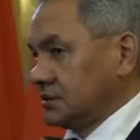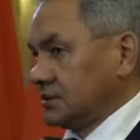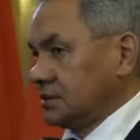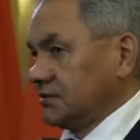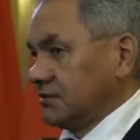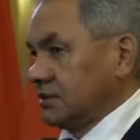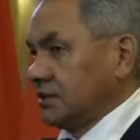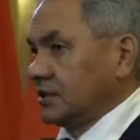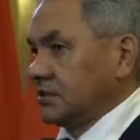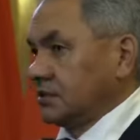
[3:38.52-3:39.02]
On
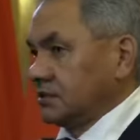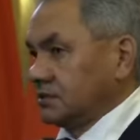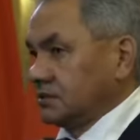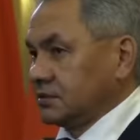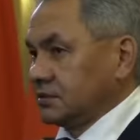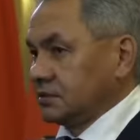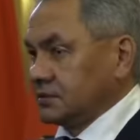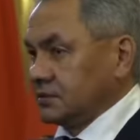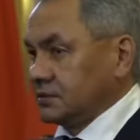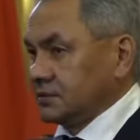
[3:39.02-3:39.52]
the
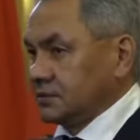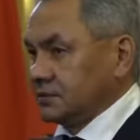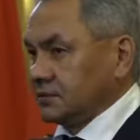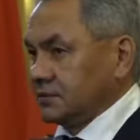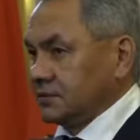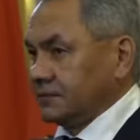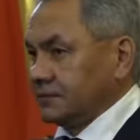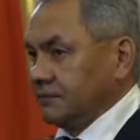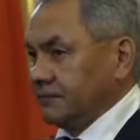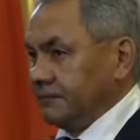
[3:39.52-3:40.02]

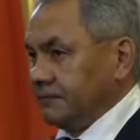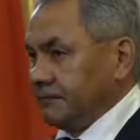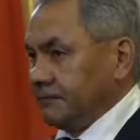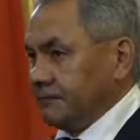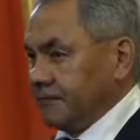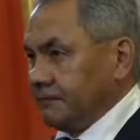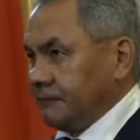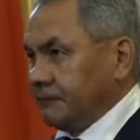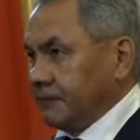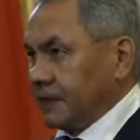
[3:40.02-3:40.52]
eastern
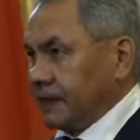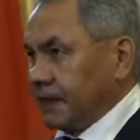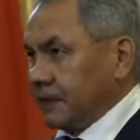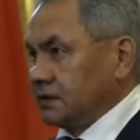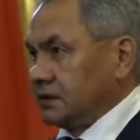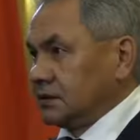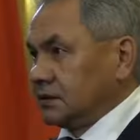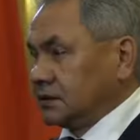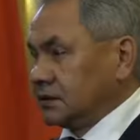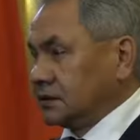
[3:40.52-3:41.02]
bank of
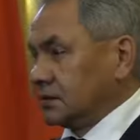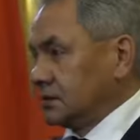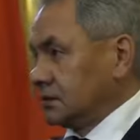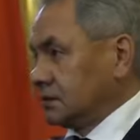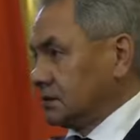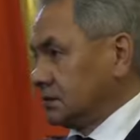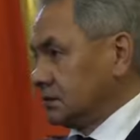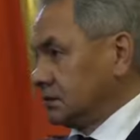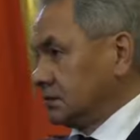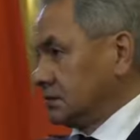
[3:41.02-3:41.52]

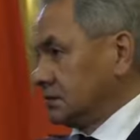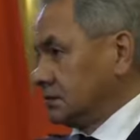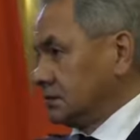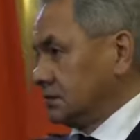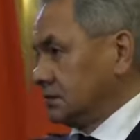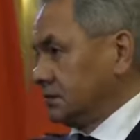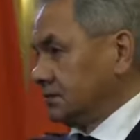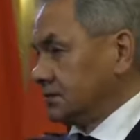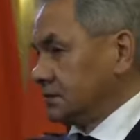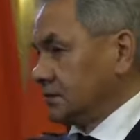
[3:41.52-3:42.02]
the
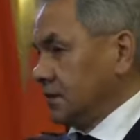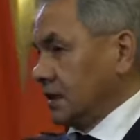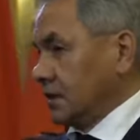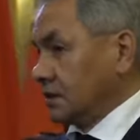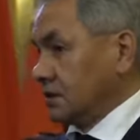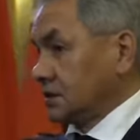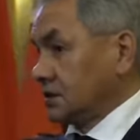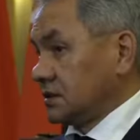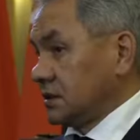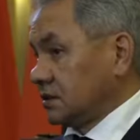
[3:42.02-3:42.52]
Euphrates, there are
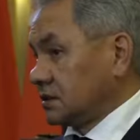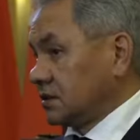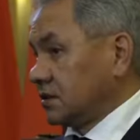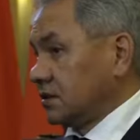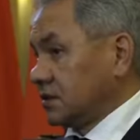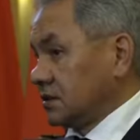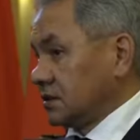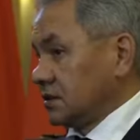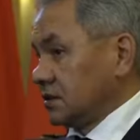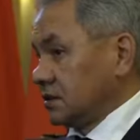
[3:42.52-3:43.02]
11
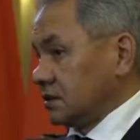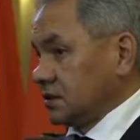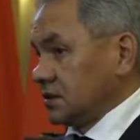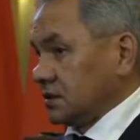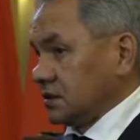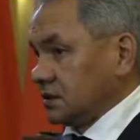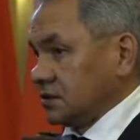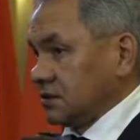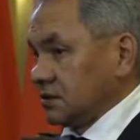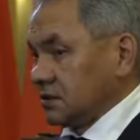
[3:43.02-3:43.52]
refugee
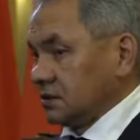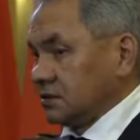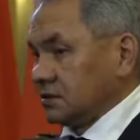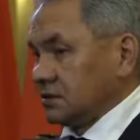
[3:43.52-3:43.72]
camps.